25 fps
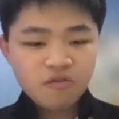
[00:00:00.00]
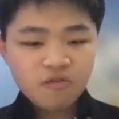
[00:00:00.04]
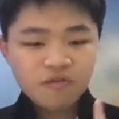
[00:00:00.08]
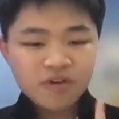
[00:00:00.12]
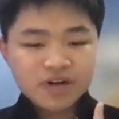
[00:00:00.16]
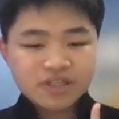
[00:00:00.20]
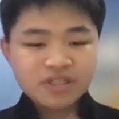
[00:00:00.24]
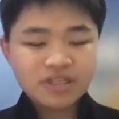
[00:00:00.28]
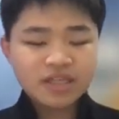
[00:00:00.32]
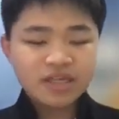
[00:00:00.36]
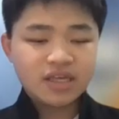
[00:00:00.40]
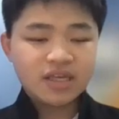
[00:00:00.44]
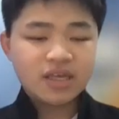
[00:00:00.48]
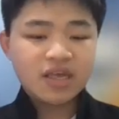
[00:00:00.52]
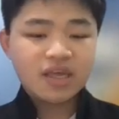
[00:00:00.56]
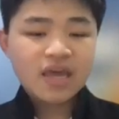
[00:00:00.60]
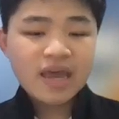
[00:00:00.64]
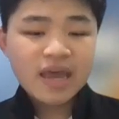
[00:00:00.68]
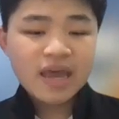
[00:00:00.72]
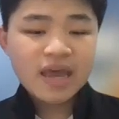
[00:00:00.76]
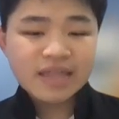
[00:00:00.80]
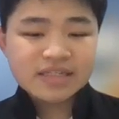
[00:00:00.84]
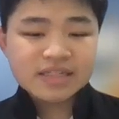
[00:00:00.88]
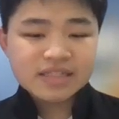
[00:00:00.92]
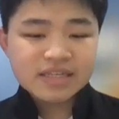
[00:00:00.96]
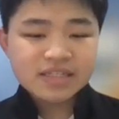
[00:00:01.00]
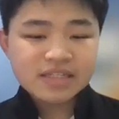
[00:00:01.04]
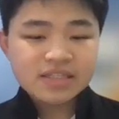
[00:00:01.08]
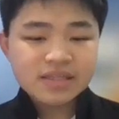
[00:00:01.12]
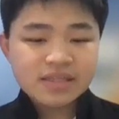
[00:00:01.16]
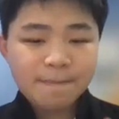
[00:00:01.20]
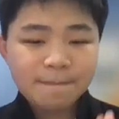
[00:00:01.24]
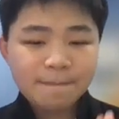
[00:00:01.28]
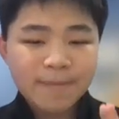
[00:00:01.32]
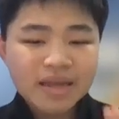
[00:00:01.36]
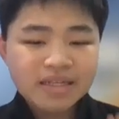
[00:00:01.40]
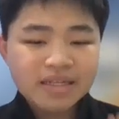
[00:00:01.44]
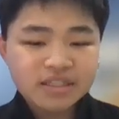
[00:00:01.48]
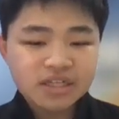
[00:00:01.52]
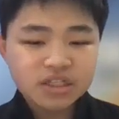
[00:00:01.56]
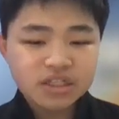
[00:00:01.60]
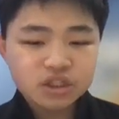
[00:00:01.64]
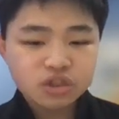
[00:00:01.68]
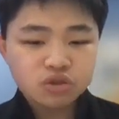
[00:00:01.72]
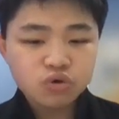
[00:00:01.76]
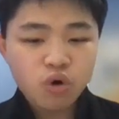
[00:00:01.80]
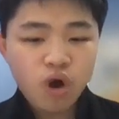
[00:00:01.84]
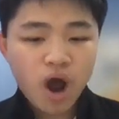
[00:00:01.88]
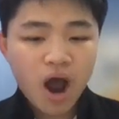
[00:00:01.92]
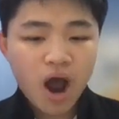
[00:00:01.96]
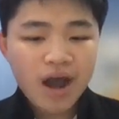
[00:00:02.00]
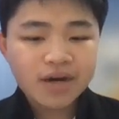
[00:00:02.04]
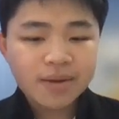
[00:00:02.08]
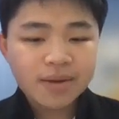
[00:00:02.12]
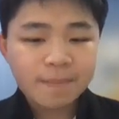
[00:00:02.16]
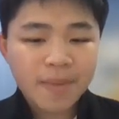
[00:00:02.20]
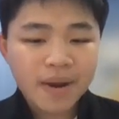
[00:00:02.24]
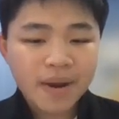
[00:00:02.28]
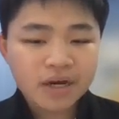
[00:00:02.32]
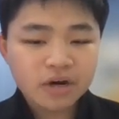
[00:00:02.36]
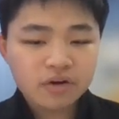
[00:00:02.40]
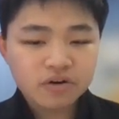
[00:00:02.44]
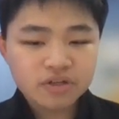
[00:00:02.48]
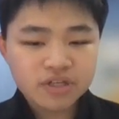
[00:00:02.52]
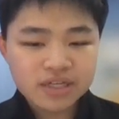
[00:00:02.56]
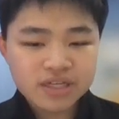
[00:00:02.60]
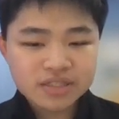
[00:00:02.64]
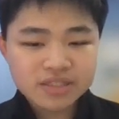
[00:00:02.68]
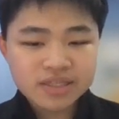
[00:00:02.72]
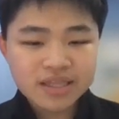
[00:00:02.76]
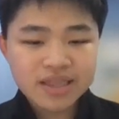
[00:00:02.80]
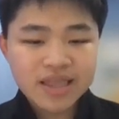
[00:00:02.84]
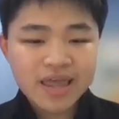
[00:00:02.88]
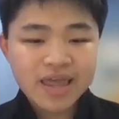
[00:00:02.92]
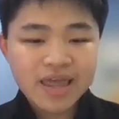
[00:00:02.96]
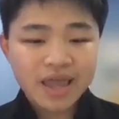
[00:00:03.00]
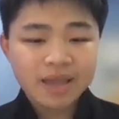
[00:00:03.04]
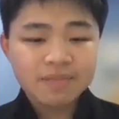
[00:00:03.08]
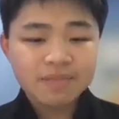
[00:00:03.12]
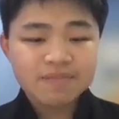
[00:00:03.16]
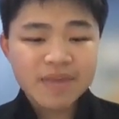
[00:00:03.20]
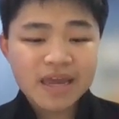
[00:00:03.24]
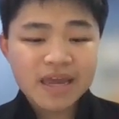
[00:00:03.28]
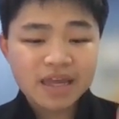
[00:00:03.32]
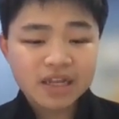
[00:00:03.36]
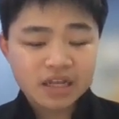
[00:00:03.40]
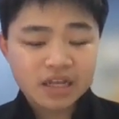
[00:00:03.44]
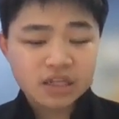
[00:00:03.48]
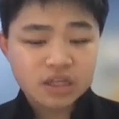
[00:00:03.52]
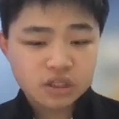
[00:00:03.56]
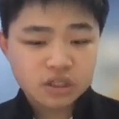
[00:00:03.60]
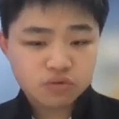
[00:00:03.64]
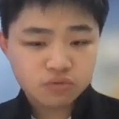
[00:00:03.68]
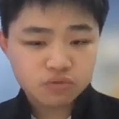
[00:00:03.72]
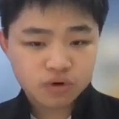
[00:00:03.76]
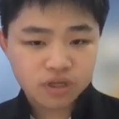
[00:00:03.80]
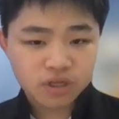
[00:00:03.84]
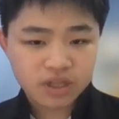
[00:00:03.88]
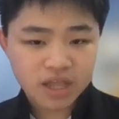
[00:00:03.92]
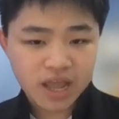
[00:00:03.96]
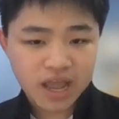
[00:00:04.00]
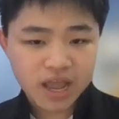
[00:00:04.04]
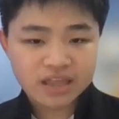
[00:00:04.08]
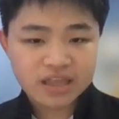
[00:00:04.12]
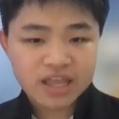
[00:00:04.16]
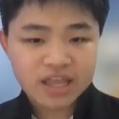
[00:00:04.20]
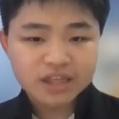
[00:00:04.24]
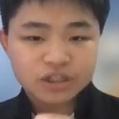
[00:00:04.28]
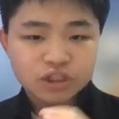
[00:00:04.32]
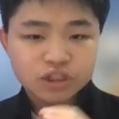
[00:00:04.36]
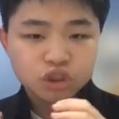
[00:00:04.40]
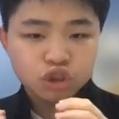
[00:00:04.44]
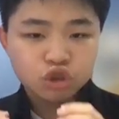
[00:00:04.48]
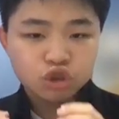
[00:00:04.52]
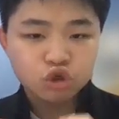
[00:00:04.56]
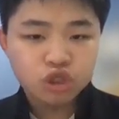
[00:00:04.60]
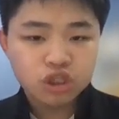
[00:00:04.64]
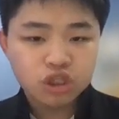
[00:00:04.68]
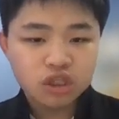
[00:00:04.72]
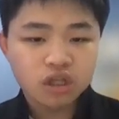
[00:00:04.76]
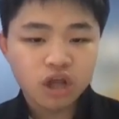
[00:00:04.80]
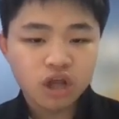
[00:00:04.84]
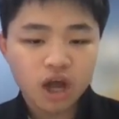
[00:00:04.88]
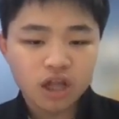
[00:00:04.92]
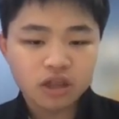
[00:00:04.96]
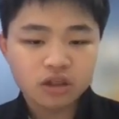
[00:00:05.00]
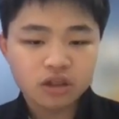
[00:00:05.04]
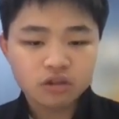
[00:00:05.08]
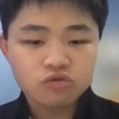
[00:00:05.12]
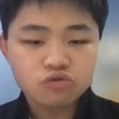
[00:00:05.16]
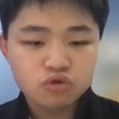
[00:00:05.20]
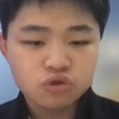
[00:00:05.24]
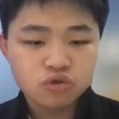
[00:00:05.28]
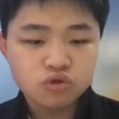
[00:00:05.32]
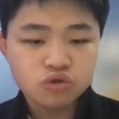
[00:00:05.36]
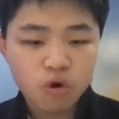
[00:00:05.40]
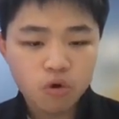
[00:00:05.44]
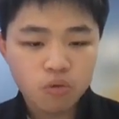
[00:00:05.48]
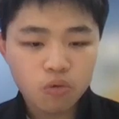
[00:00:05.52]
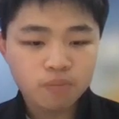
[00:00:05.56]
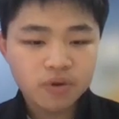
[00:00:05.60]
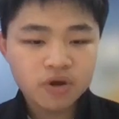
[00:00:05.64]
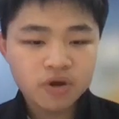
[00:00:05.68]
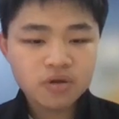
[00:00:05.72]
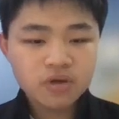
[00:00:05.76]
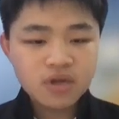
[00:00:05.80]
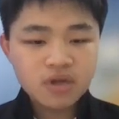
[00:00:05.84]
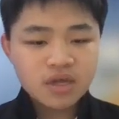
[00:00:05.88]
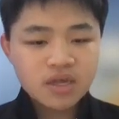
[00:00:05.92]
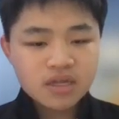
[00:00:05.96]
Firstly, it sends the message to other minorities that they can make it in this world and they should not lose hope.